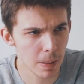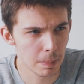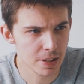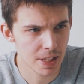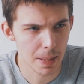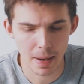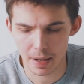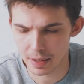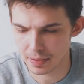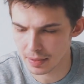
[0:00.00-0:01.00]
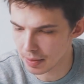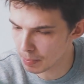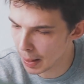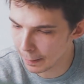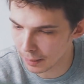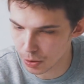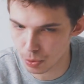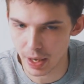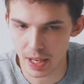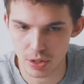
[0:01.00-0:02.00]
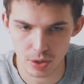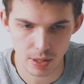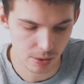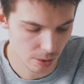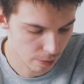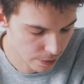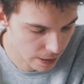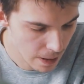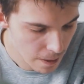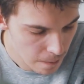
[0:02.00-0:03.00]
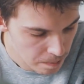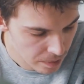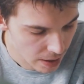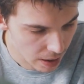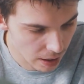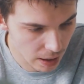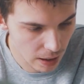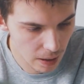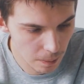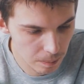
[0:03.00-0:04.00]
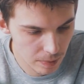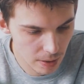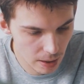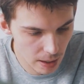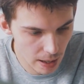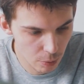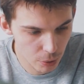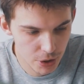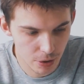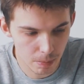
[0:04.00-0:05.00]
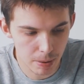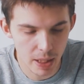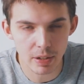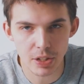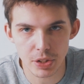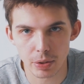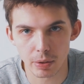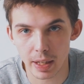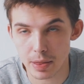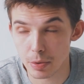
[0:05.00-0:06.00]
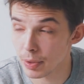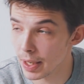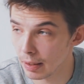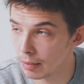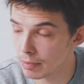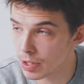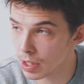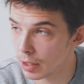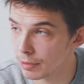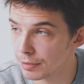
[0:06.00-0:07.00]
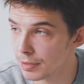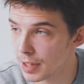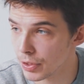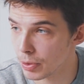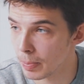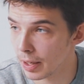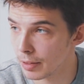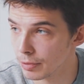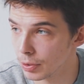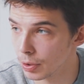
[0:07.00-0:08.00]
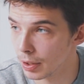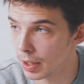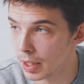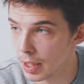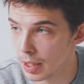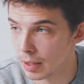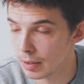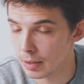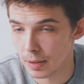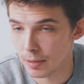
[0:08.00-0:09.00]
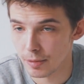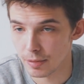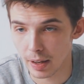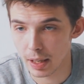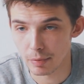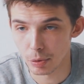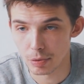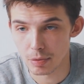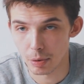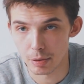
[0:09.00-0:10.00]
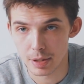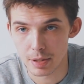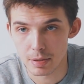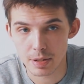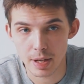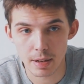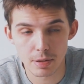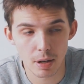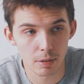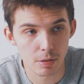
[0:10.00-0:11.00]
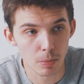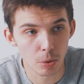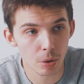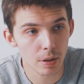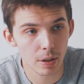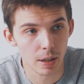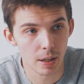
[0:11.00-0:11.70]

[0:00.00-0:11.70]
people say about it, people trash this coffee. And when you compare it to like the real stuff that you buy for $5 or $10 more,